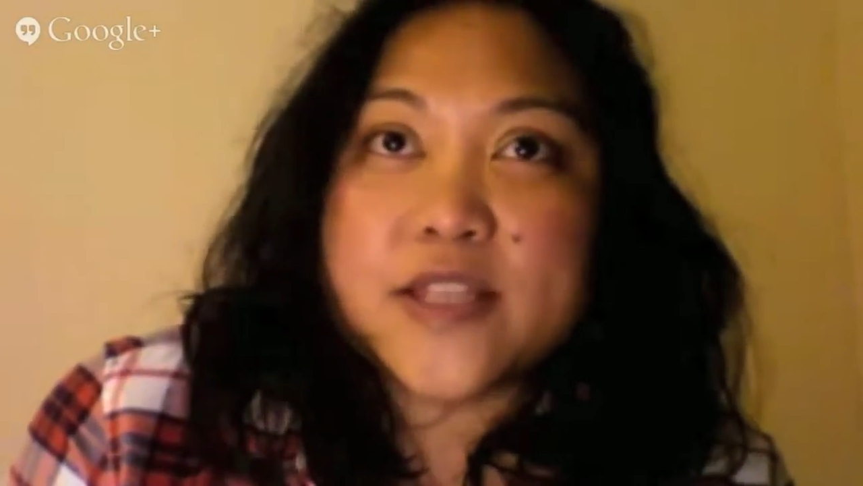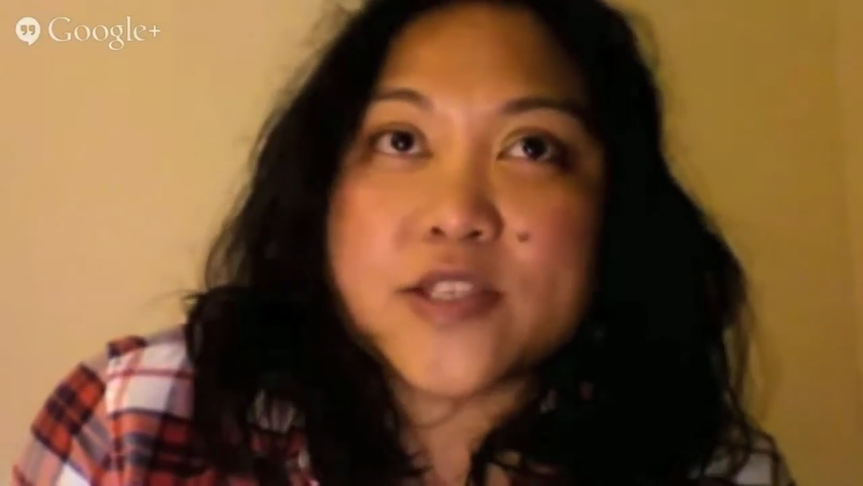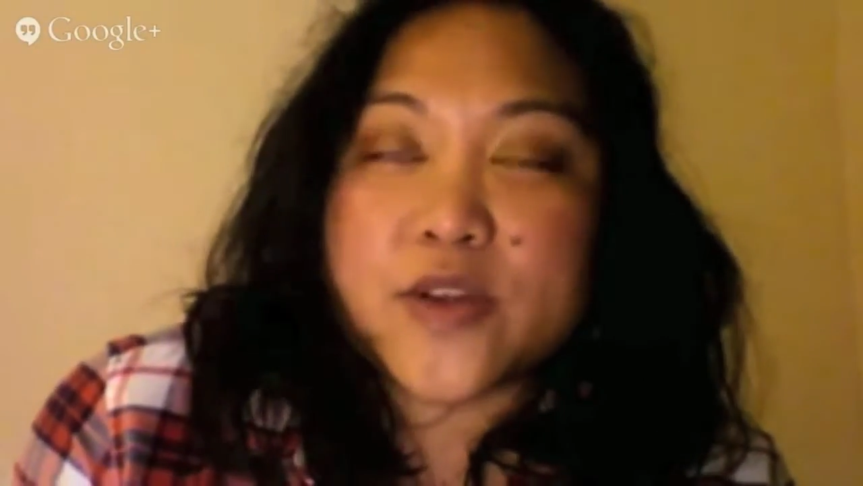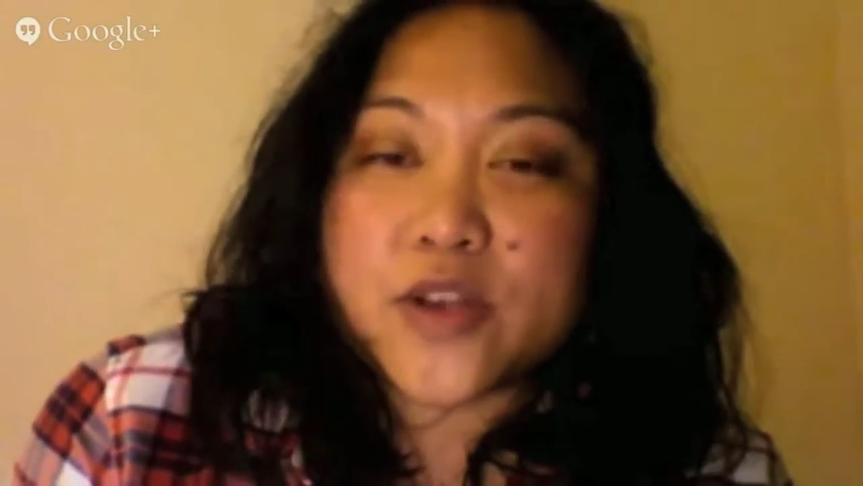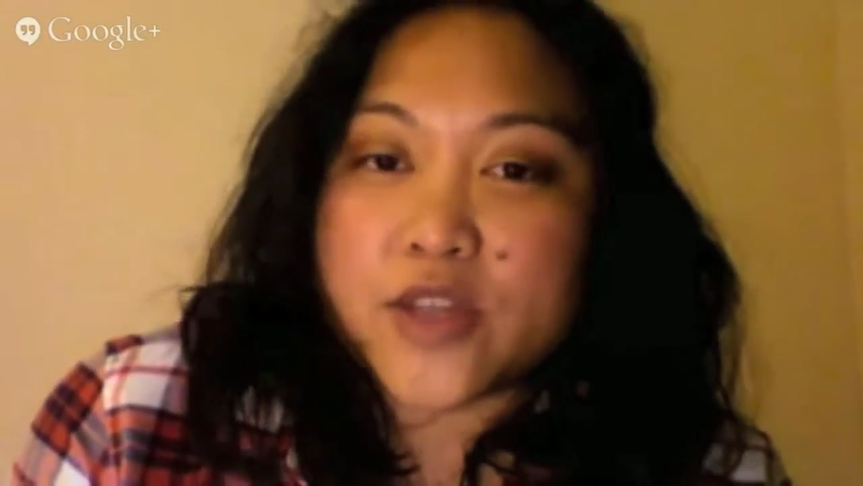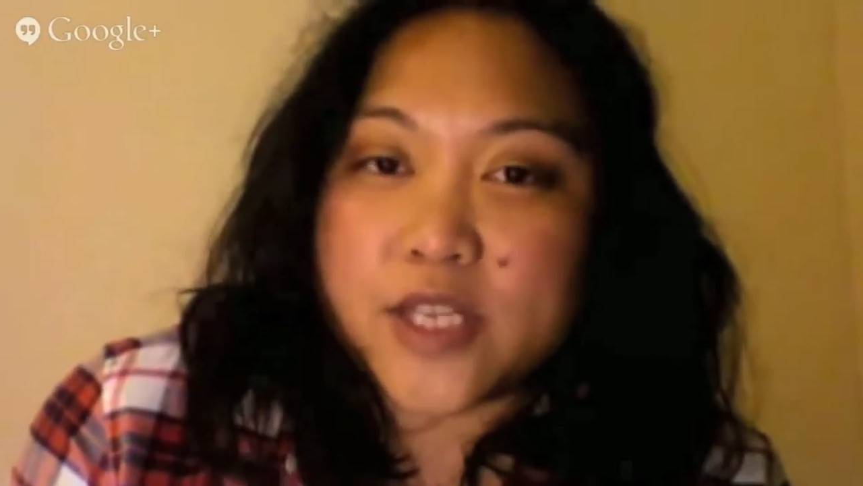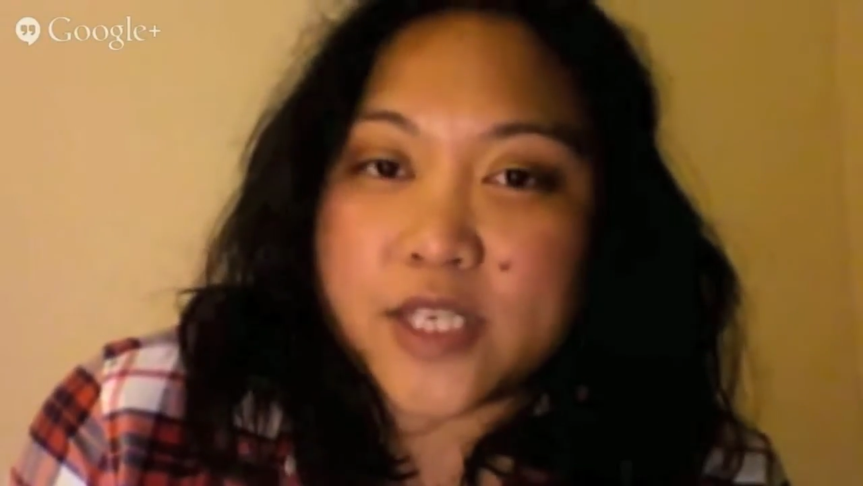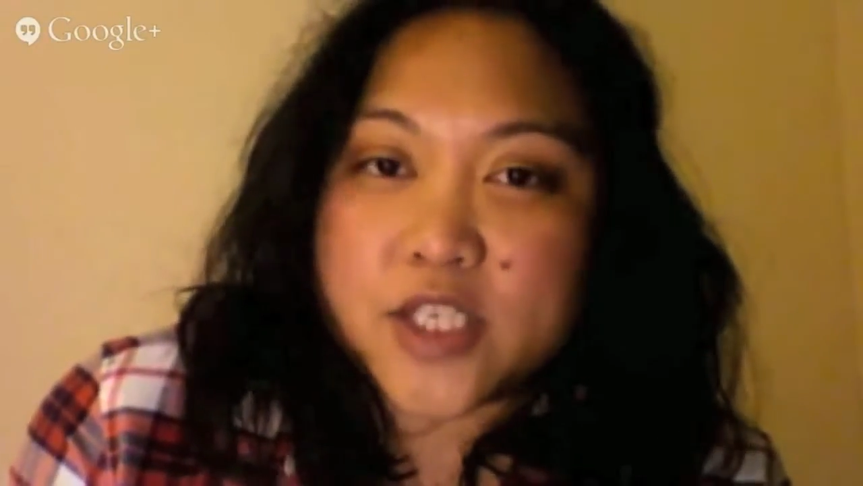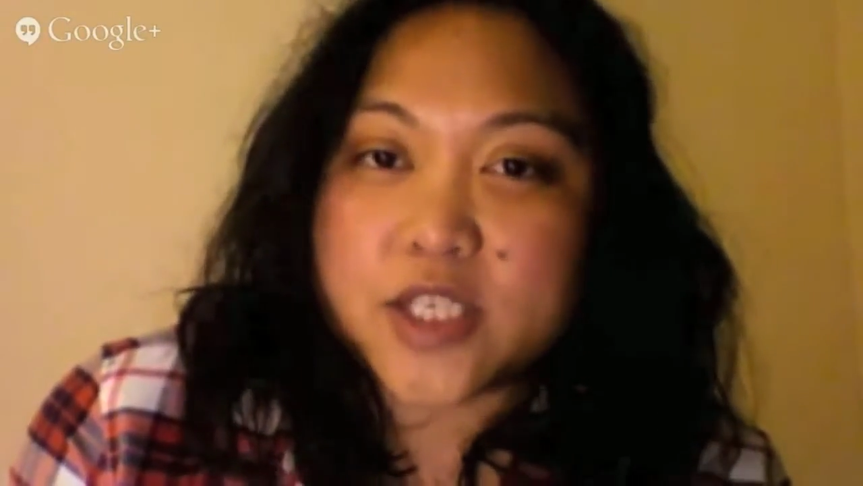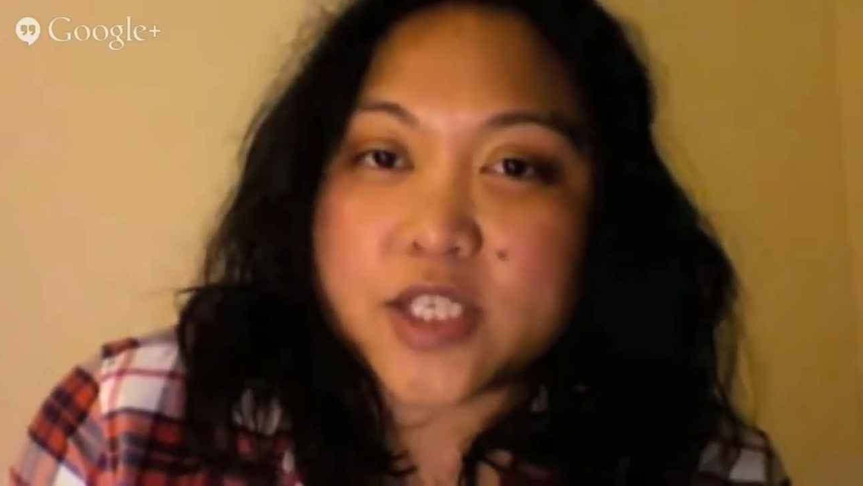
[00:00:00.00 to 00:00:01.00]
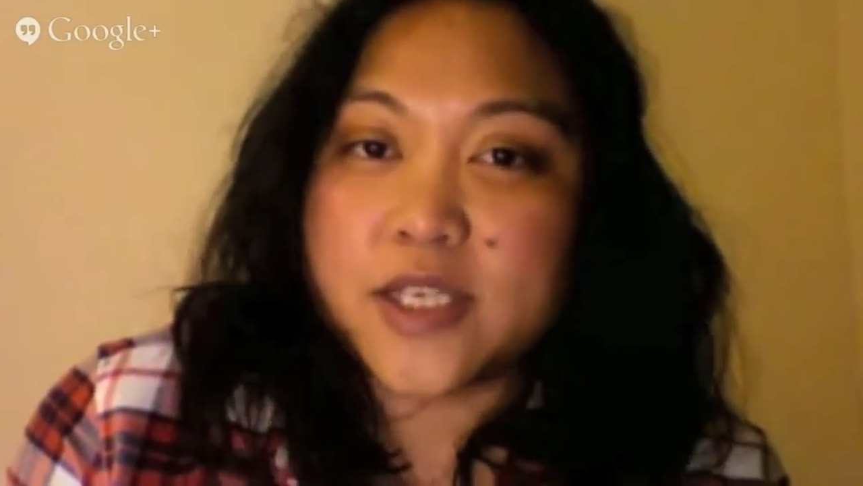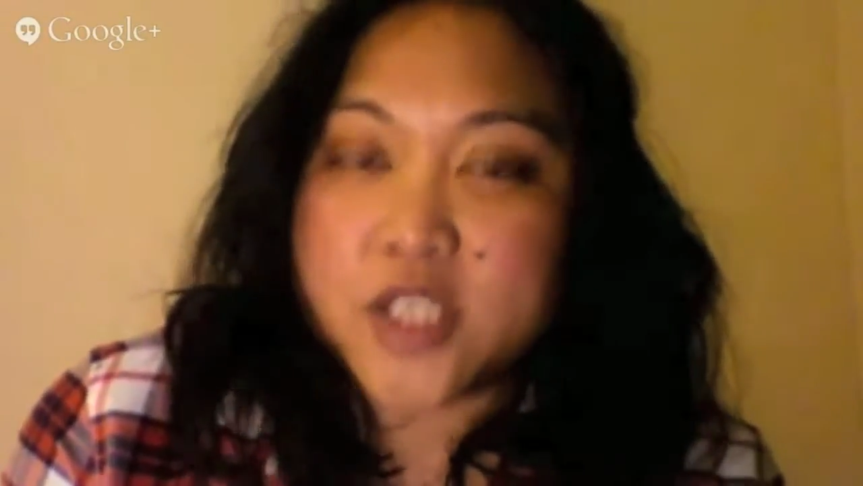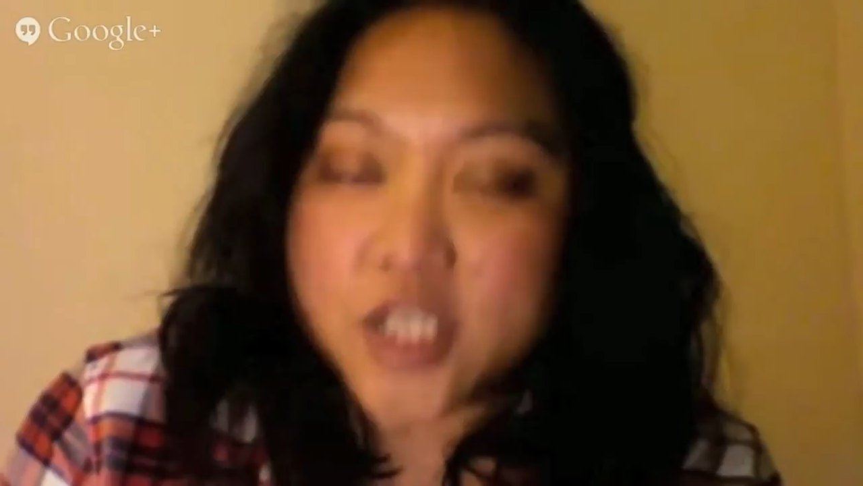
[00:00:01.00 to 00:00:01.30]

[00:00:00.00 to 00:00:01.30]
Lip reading: So I know that Alicia and